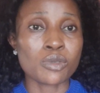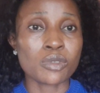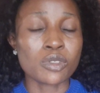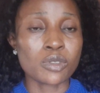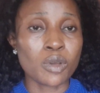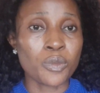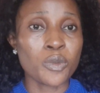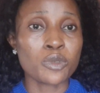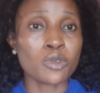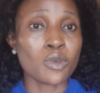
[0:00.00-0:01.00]
some
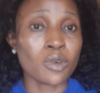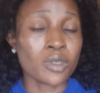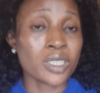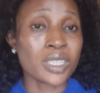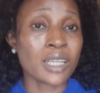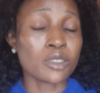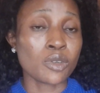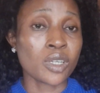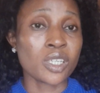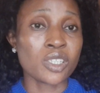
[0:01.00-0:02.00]
people don't understand
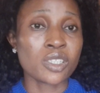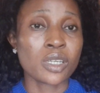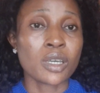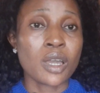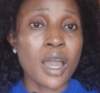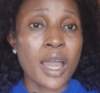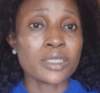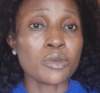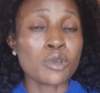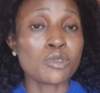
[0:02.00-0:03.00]
Turkish,
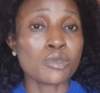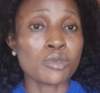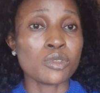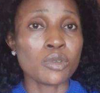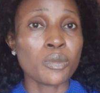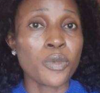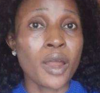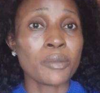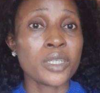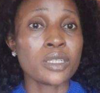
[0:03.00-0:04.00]
and they want to,
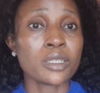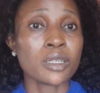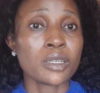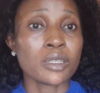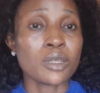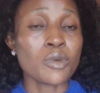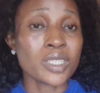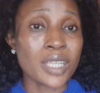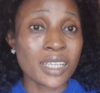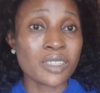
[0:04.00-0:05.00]
probably they were
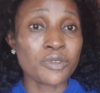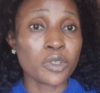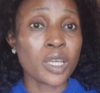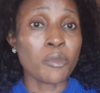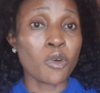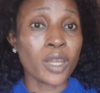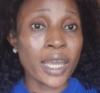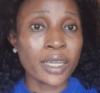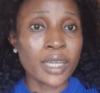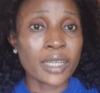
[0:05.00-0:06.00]
searching for them
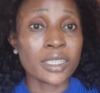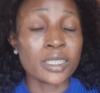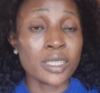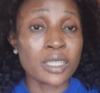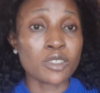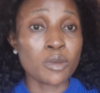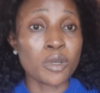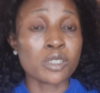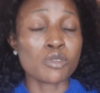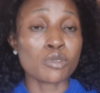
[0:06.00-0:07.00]
online, and they needed
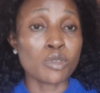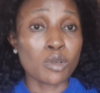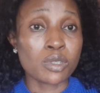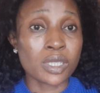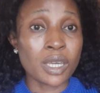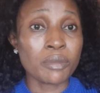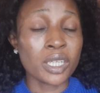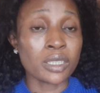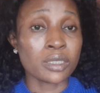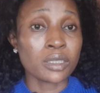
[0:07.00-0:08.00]
somebody to talk to them
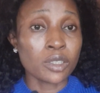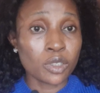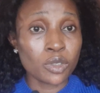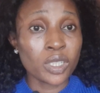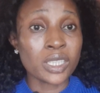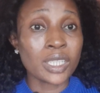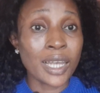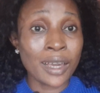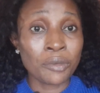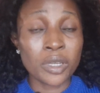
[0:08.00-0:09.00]
in the
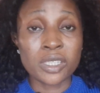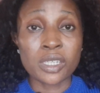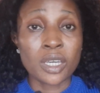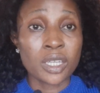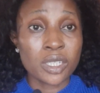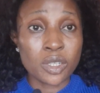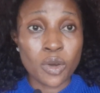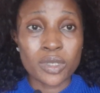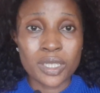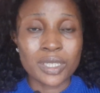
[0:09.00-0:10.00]
language they
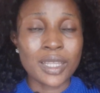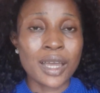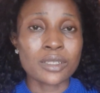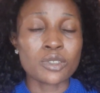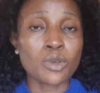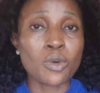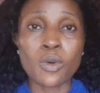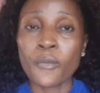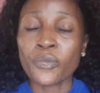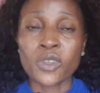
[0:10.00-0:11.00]
understand.
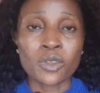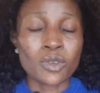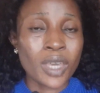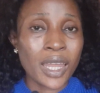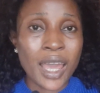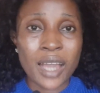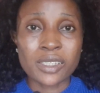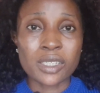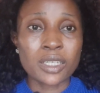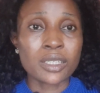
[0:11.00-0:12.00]
So you can
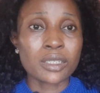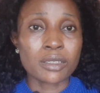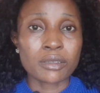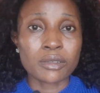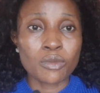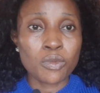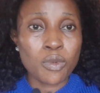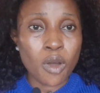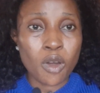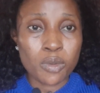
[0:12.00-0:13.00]
actually
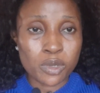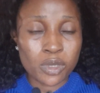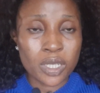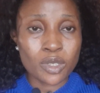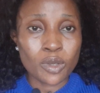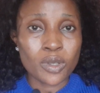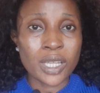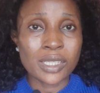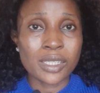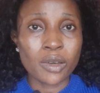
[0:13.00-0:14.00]
walk up to these stores
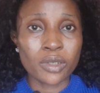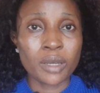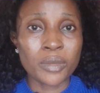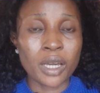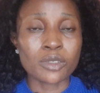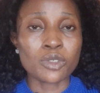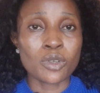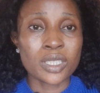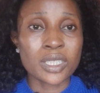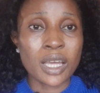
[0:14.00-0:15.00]
and tell them that you
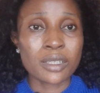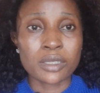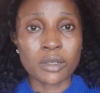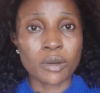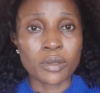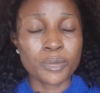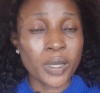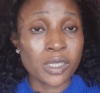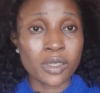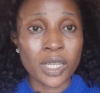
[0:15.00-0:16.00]
understand a
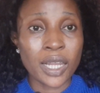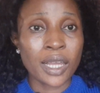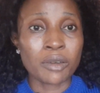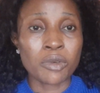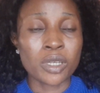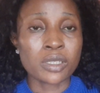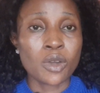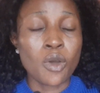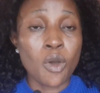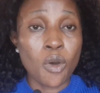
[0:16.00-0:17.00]
particular language,
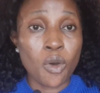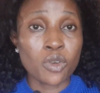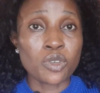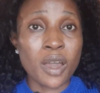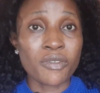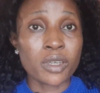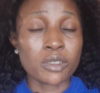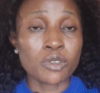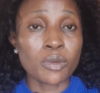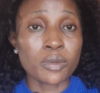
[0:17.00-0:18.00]
or you have
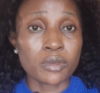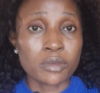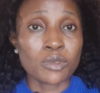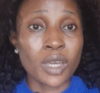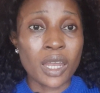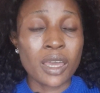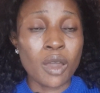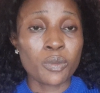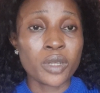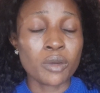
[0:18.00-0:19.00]
you can
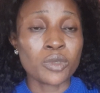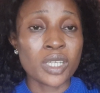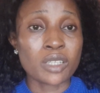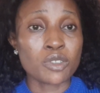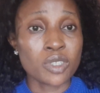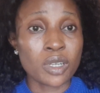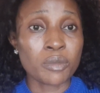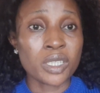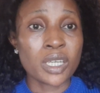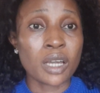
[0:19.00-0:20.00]
help them with their social
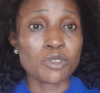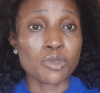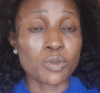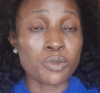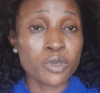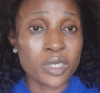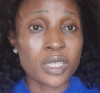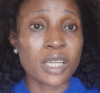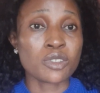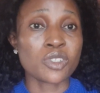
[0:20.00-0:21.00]
media, to boost
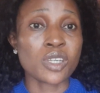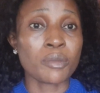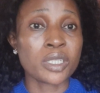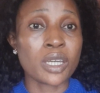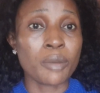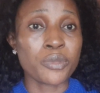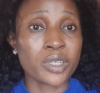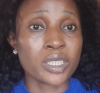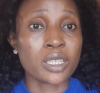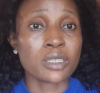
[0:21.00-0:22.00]
their social media
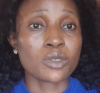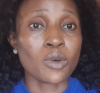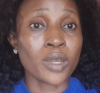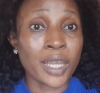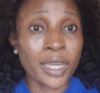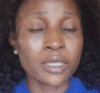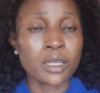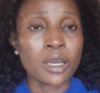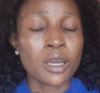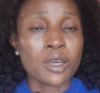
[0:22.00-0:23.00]
presence online.
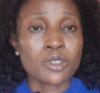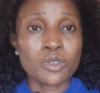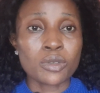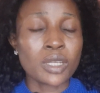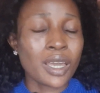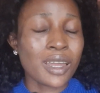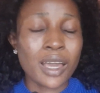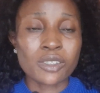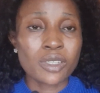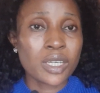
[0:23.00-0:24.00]
So they can actually